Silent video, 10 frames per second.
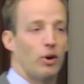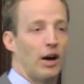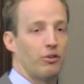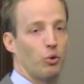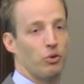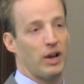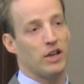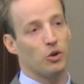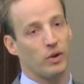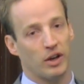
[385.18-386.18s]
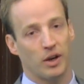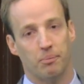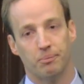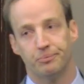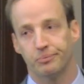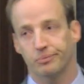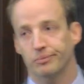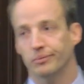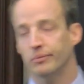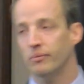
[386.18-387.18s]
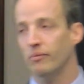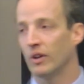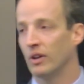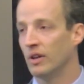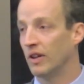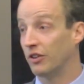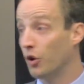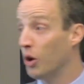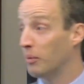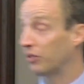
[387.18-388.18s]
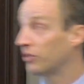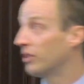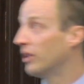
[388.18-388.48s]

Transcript: per household in annual income. It's enormous.